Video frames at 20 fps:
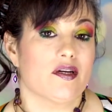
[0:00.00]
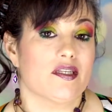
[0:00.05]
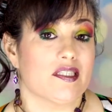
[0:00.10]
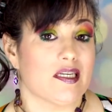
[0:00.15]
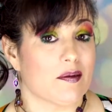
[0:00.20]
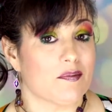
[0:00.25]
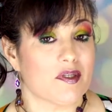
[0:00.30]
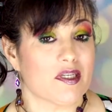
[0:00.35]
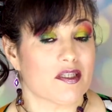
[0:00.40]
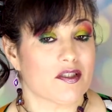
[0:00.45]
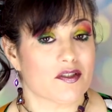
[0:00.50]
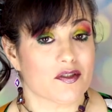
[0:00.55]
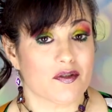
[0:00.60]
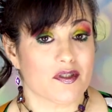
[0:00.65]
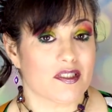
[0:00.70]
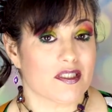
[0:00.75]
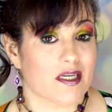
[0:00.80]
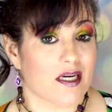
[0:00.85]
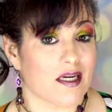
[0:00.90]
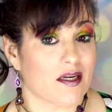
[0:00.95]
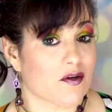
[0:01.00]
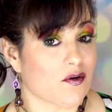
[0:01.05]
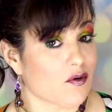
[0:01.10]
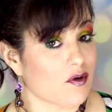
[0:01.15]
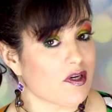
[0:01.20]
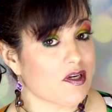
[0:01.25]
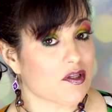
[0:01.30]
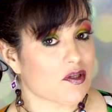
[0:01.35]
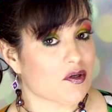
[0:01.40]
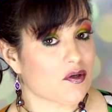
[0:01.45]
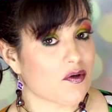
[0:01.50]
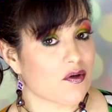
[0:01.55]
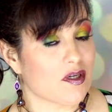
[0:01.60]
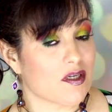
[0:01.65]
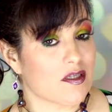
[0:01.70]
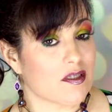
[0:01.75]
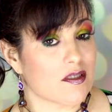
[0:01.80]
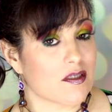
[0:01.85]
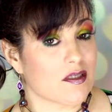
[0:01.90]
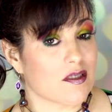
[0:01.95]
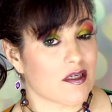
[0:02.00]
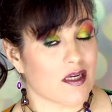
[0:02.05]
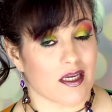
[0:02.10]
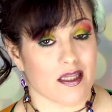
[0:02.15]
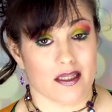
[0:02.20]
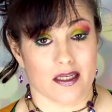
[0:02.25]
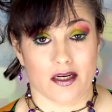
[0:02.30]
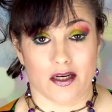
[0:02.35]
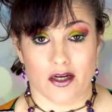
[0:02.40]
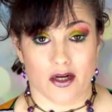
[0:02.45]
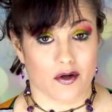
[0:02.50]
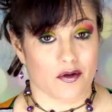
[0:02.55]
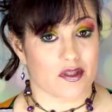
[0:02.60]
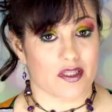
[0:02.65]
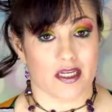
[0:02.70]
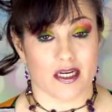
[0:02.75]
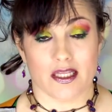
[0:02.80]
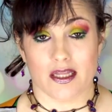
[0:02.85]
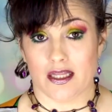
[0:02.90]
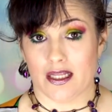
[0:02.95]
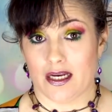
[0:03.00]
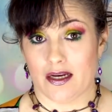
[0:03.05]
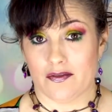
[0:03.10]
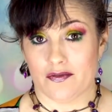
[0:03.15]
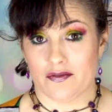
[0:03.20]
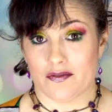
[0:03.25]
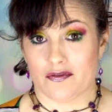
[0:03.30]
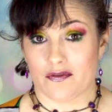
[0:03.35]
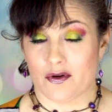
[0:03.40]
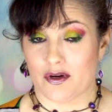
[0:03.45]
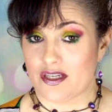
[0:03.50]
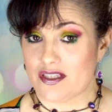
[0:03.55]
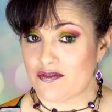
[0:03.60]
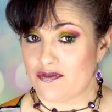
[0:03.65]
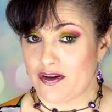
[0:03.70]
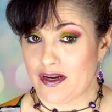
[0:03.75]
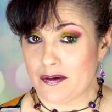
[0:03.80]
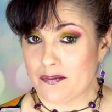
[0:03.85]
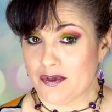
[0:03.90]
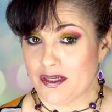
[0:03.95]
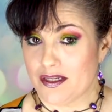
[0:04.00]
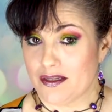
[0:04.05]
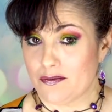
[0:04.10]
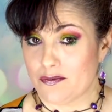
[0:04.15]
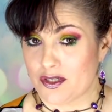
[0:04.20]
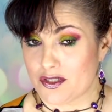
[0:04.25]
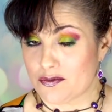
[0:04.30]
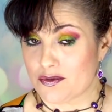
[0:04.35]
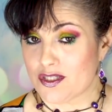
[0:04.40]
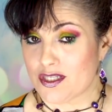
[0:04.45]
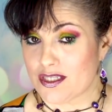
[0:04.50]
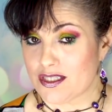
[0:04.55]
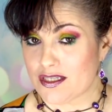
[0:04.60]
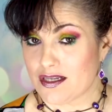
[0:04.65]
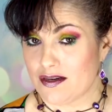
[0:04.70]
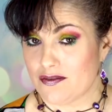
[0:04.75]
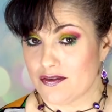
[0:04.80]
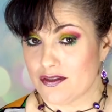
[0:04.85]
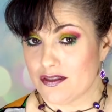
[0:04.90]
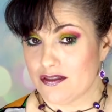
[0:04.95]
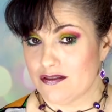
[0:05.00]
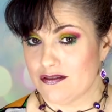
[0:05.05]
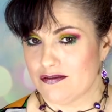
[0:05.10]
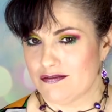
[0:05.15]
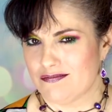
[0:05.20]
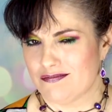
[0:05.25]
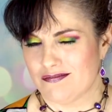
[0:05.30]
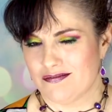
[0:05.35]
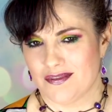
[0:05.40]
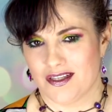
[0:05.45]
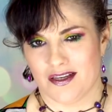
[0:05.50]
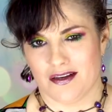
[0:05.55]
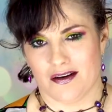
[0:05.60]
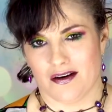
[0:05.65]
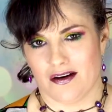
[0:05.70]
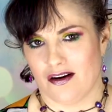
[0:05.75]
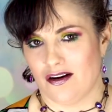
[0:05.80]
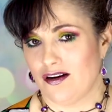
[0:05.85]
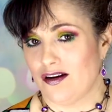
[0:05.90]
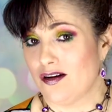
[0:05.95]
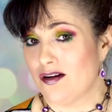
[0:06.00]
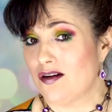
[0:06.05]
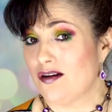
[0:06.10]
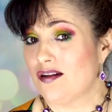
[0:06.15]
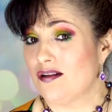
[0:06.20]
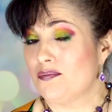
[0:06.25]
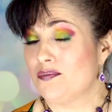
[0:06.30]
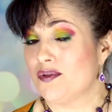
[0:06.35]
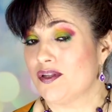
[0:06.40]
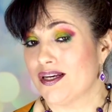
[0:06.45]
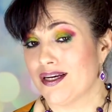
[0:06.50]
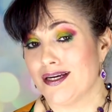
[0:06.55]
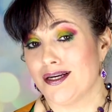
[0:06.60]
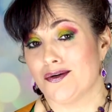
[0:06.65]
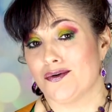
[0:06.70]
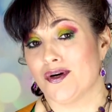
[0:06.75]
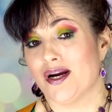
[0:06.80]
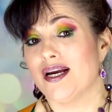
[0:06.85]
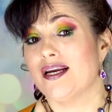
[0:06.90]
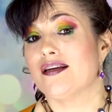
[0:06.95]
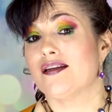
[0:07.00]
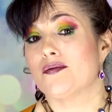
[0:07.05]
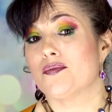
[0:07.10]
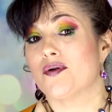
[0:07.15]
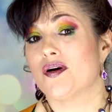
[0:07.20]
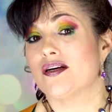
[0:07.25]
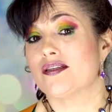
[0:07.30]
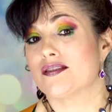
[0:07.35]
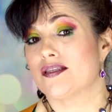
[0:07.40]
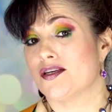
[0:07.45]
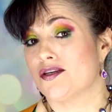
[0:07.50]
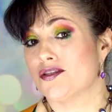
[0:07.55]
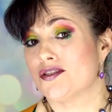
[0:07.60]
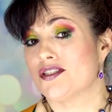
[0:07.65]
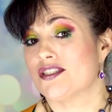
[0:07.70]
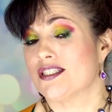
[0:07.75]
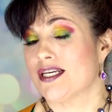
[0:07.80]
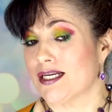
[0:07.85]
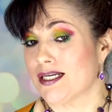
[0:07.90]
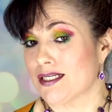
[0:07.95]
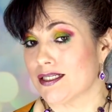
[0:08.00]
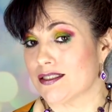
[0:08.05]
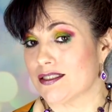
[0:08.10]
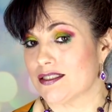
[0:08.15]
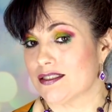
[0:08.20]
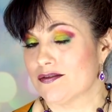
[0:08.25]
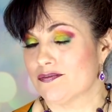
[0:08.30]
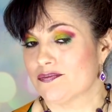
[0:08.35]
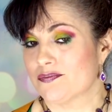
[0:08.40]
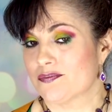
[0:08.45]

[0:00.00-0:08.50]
attempting suicide, according to the court, and the note that he left for his family, which was discovered, all played right into the prosecution's hands.